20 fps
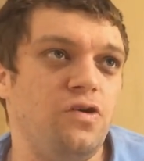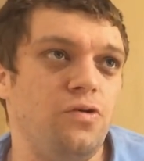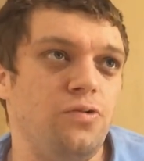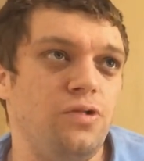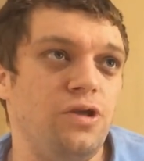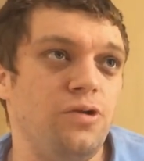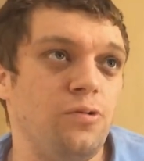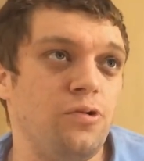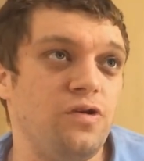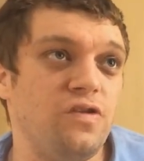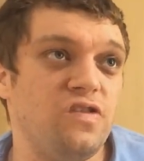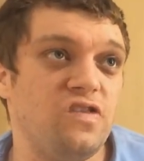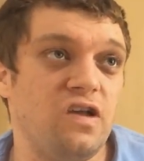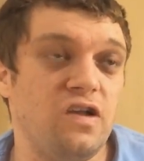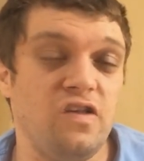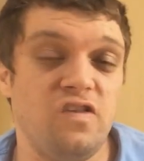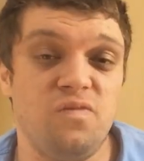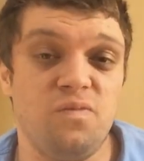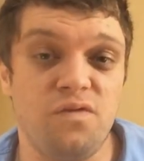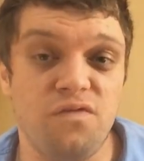Yo, Leroy
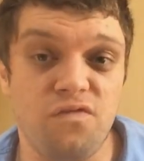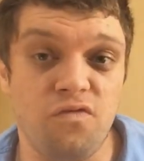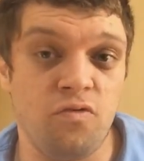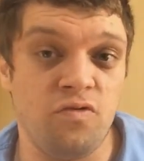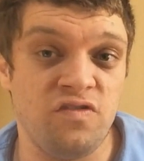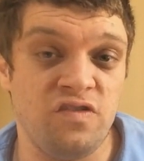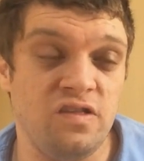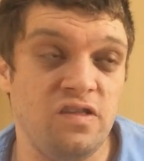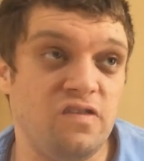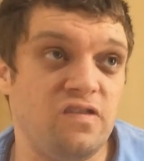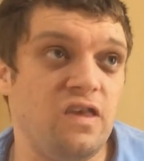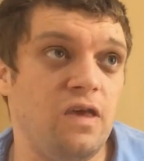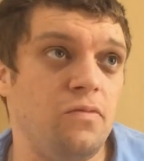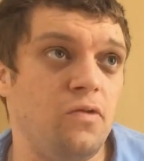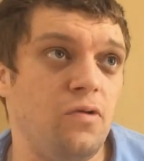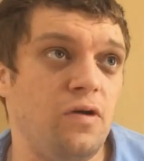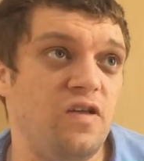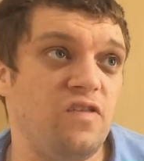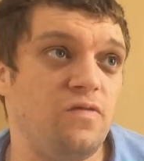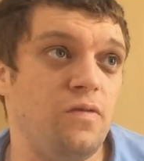Sané's performance in this
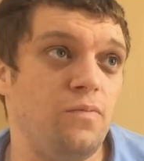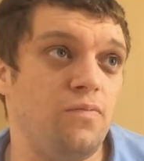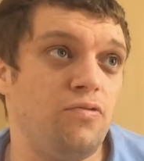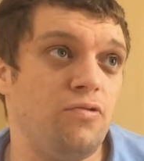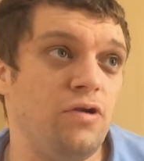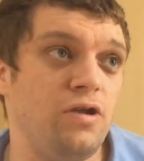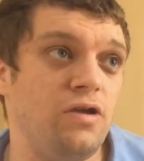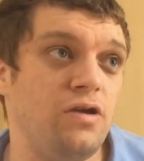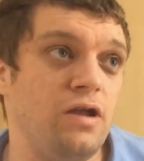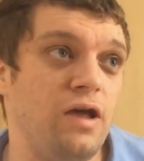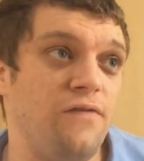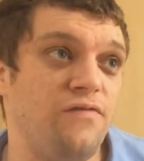game though has been pretty good.